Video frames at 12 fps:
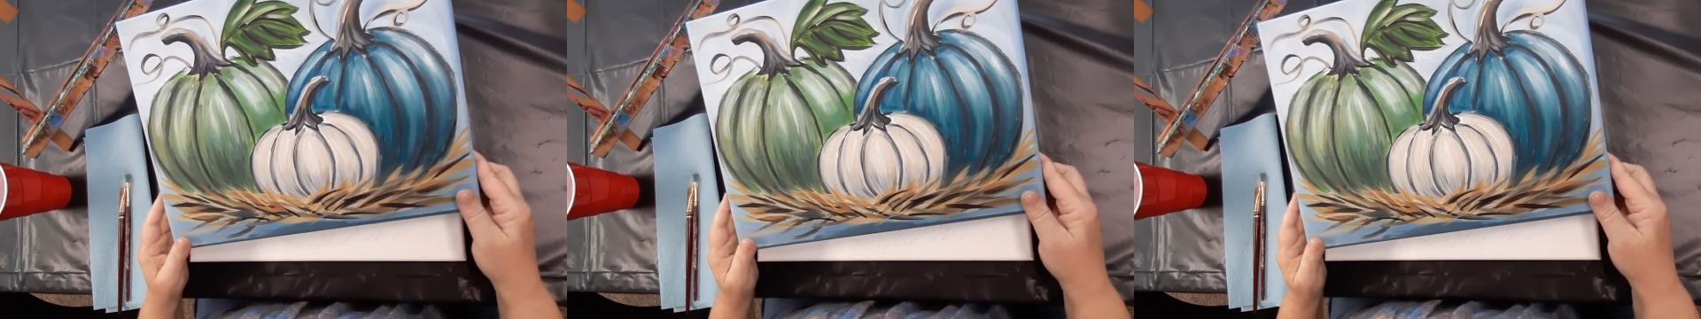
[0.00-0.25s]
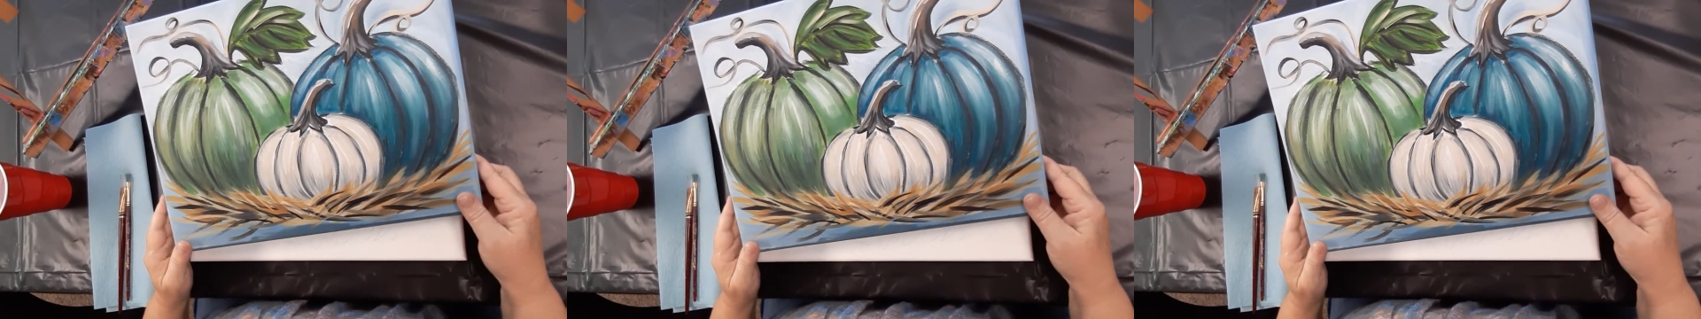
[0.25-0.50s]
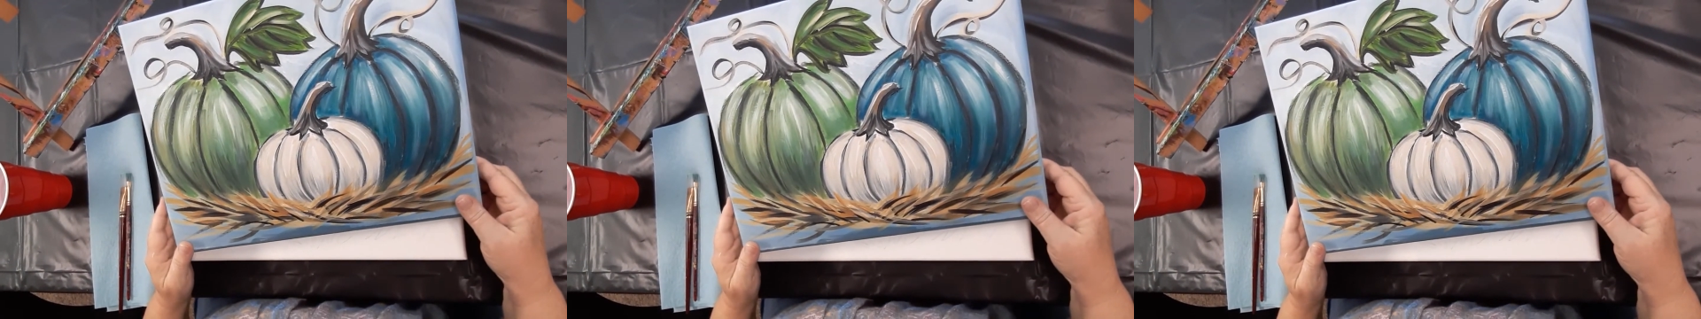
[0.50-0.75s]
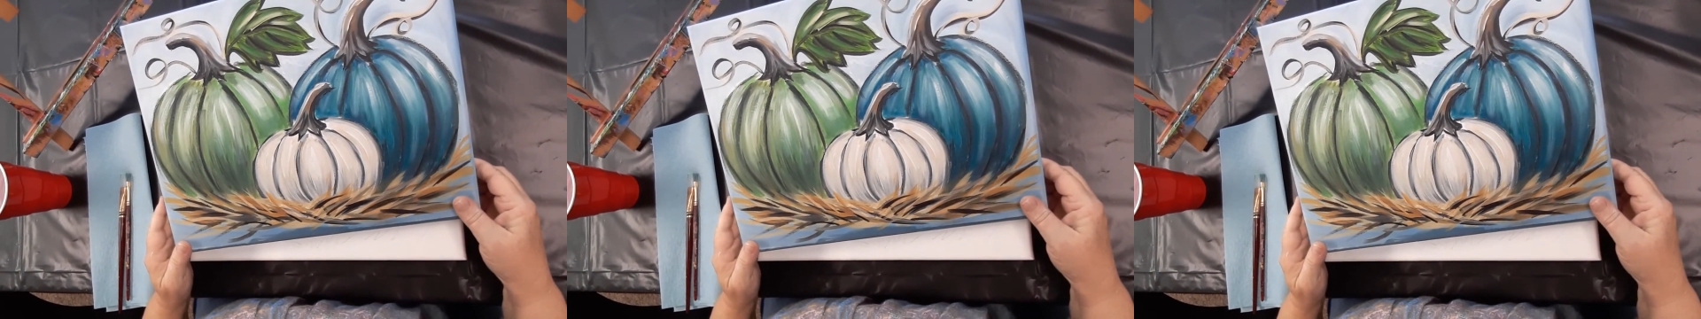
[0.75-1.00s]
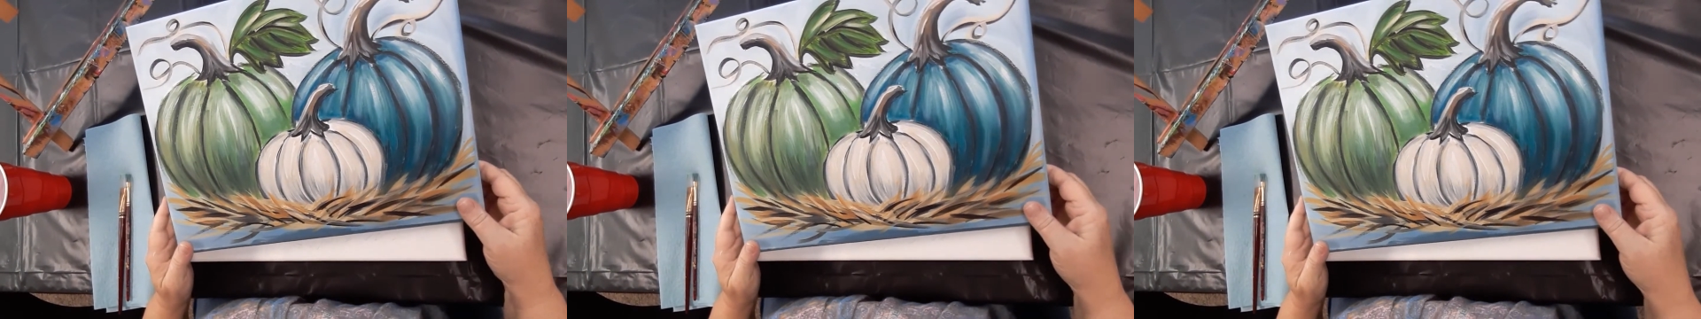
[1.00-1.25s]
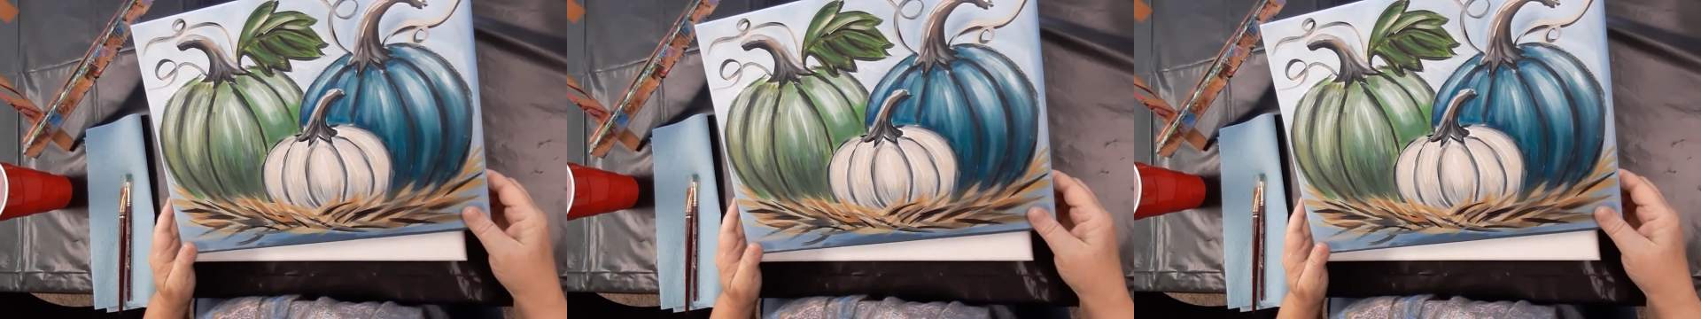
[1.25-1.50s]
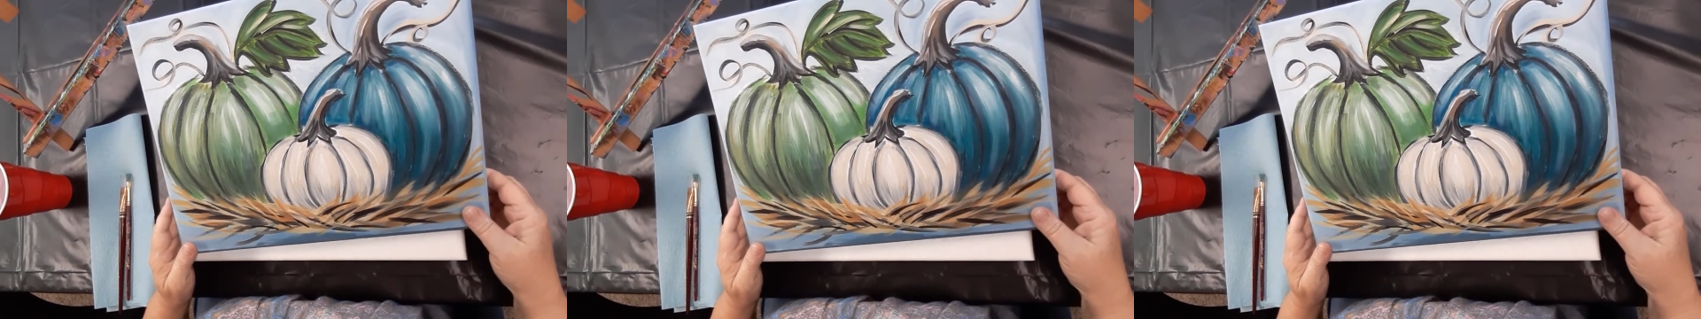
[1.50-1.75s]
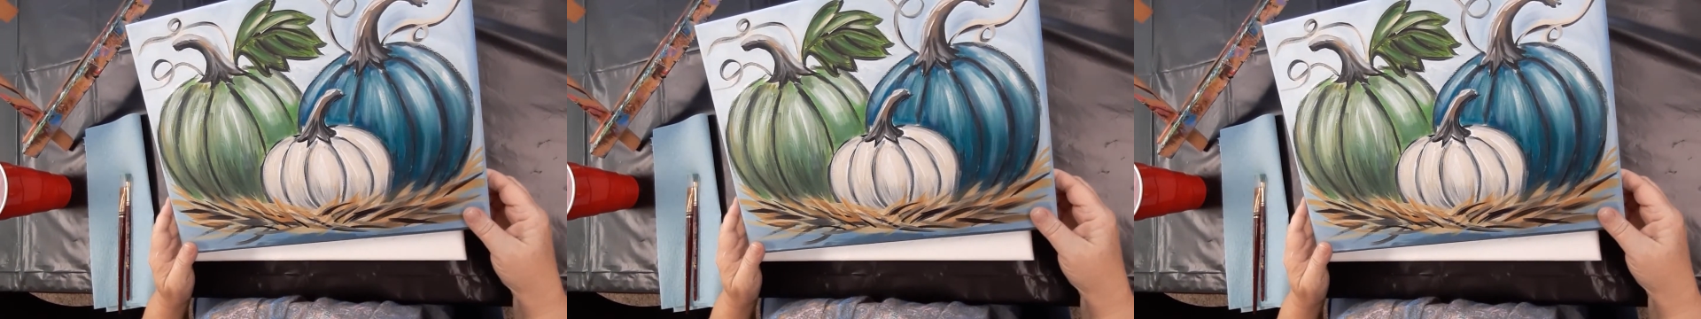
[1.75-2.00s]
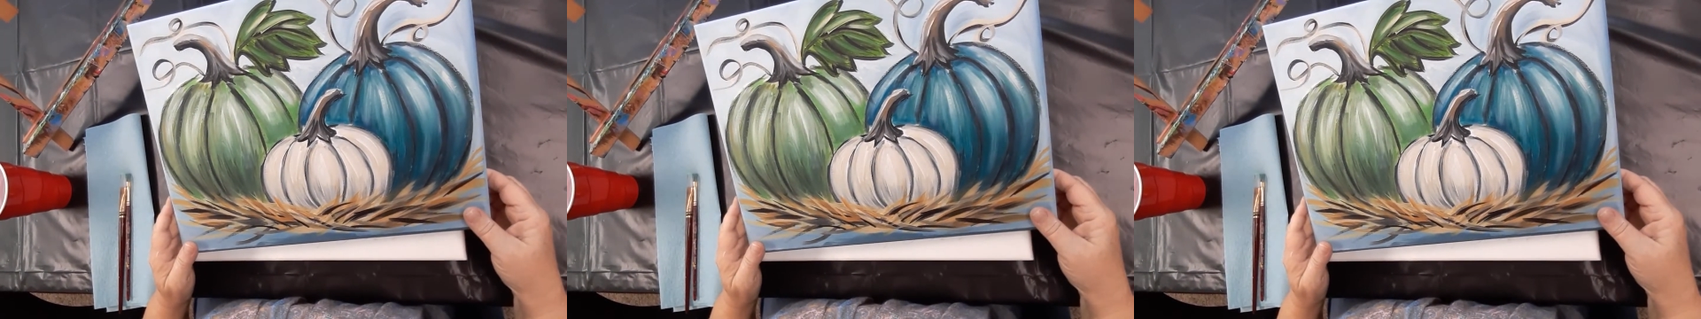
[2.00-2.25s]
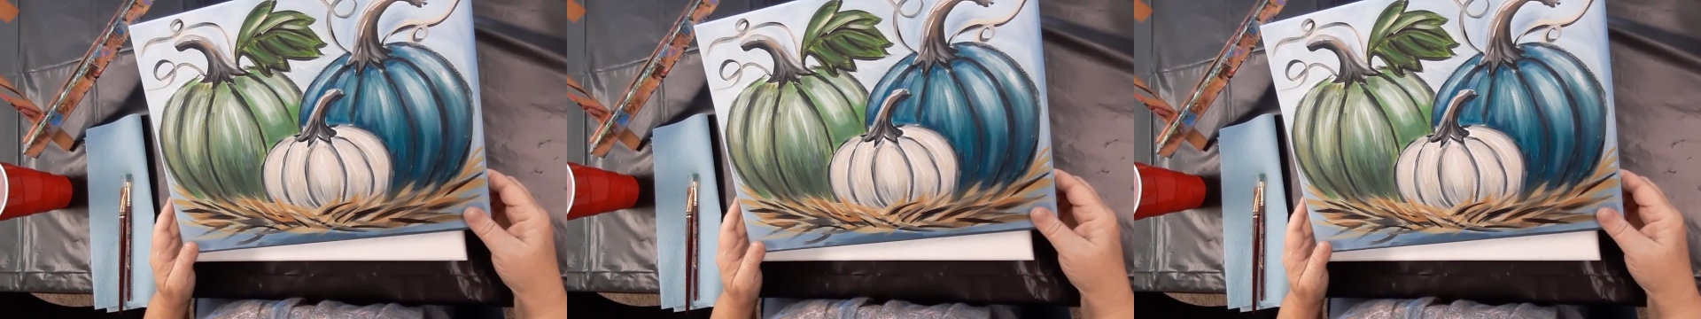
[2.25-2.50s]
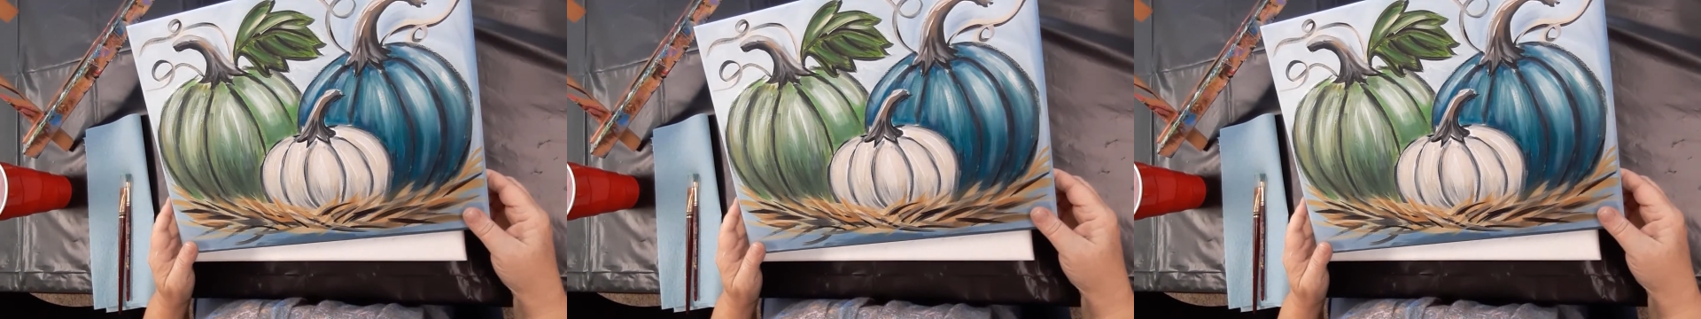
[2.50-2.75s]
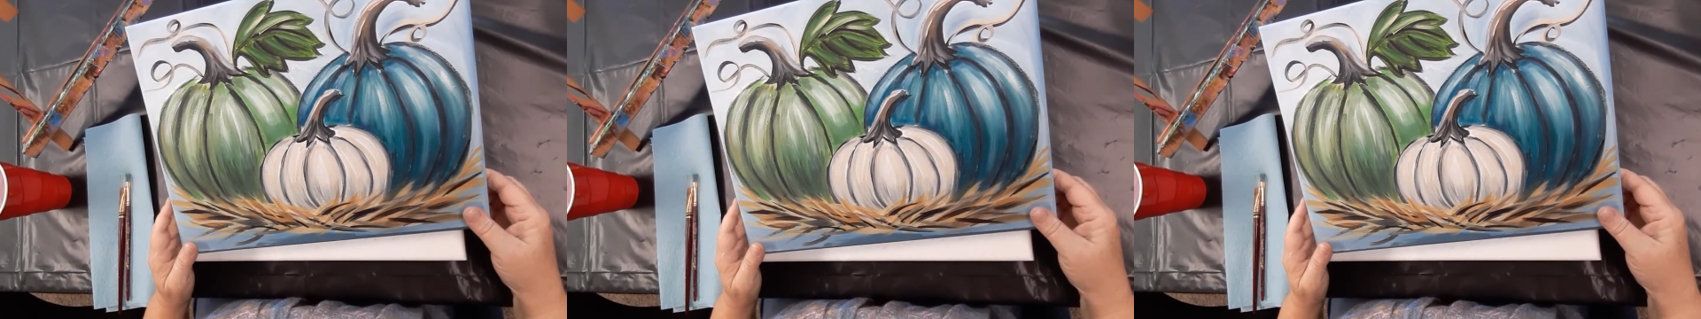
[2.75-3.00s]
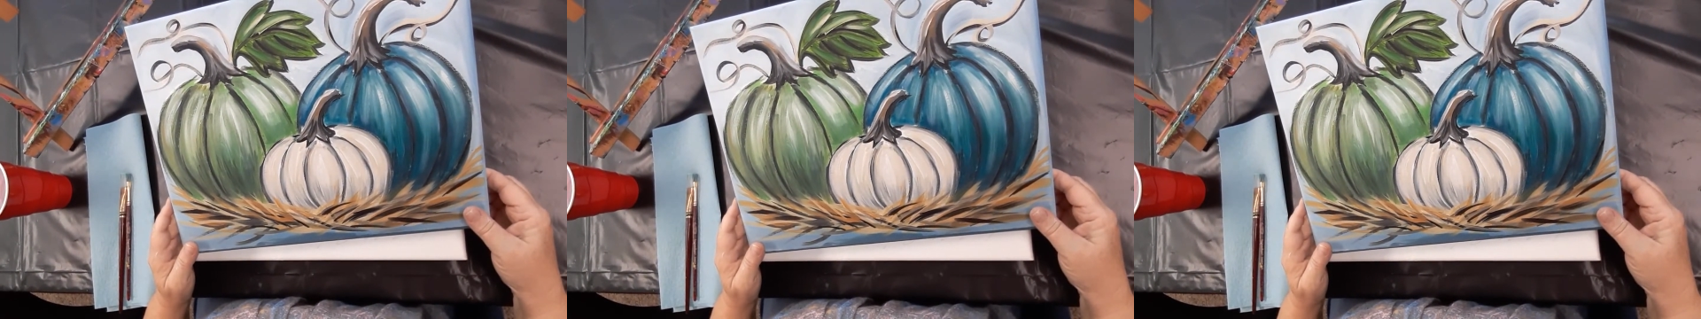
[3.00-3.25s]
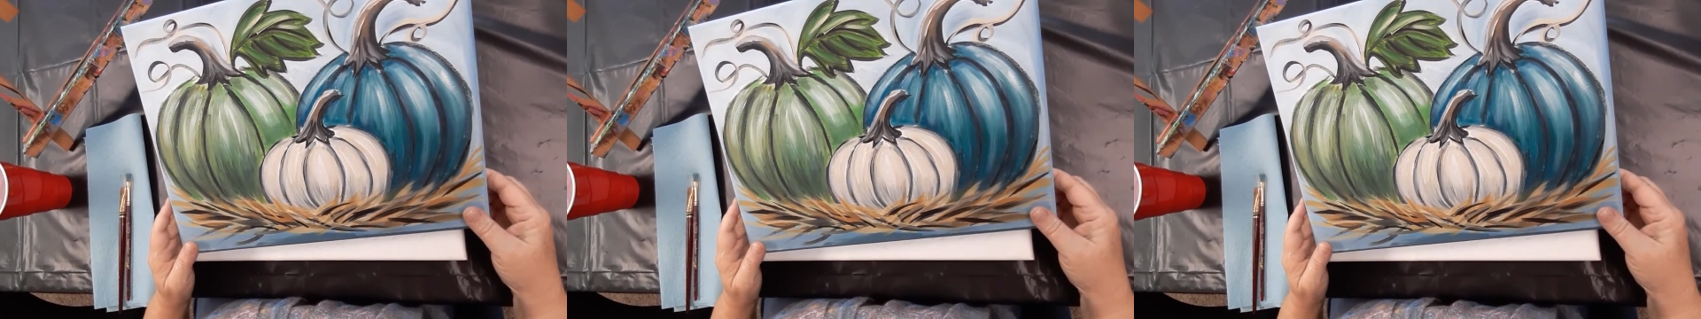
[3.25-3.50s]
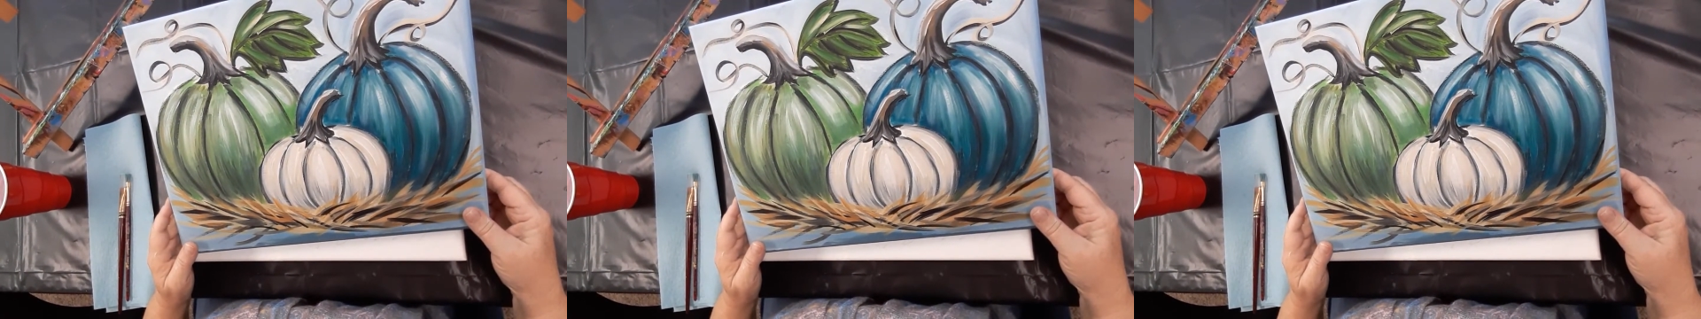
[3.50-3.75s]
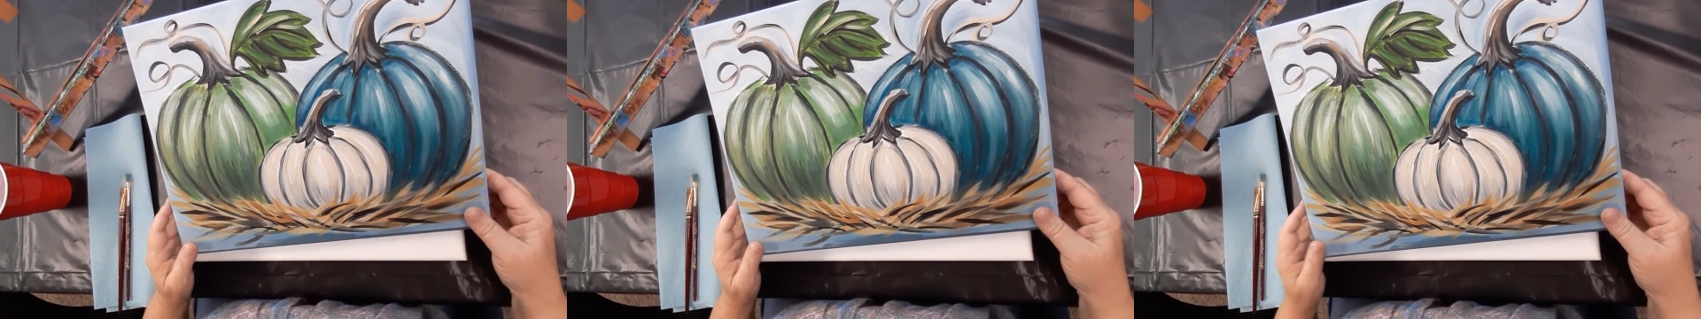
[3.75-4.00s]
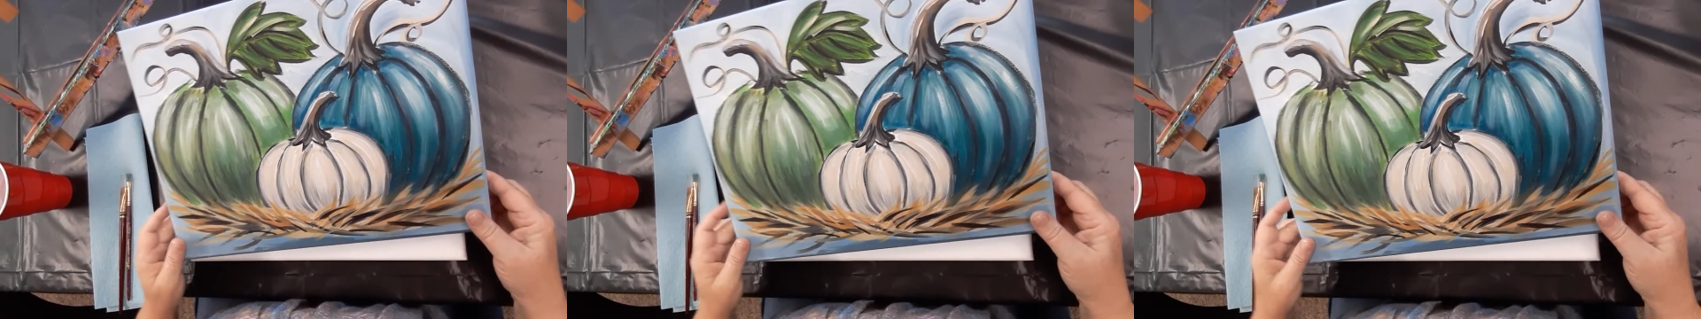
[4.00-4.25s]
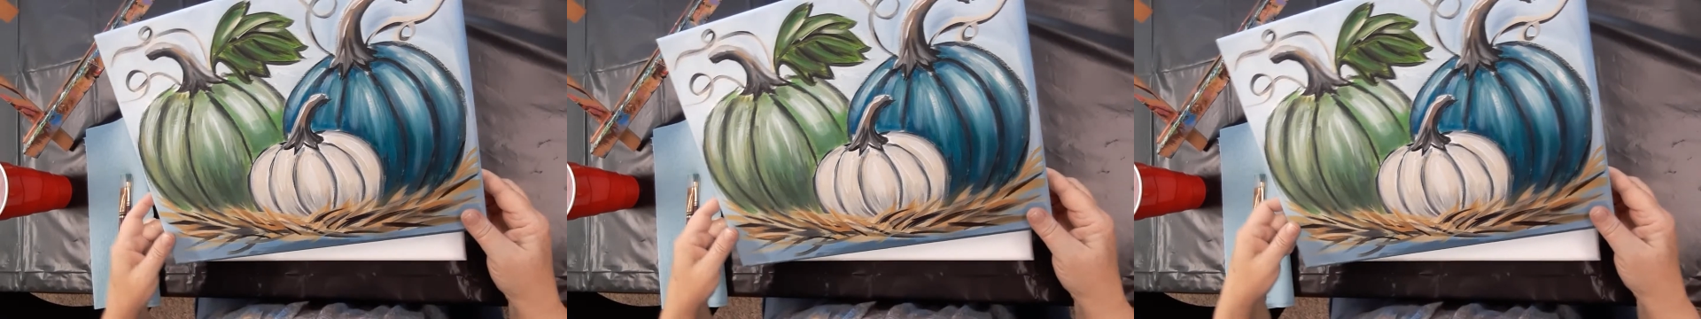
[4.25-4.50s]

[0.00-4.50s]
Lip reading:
Nobody's mouth can be seen.